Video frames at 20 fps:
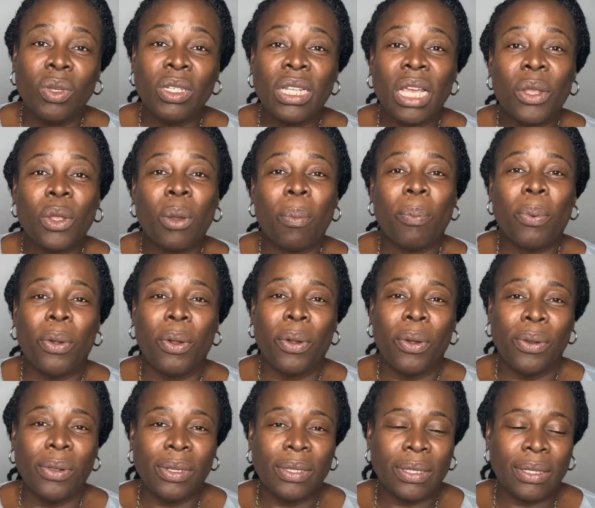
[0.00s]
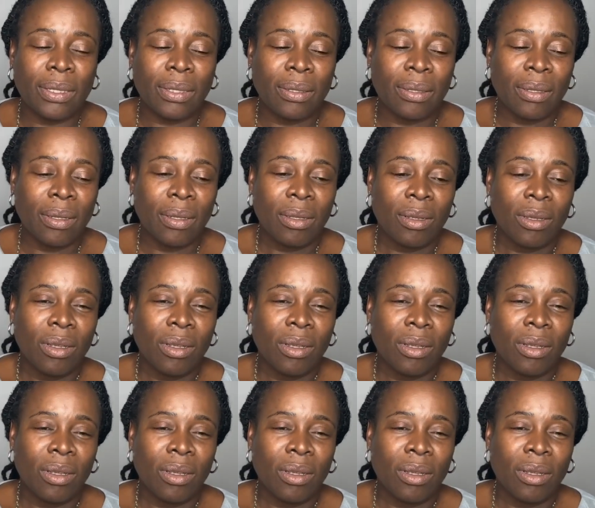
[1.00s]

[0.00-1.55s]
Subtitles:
which are your pearls,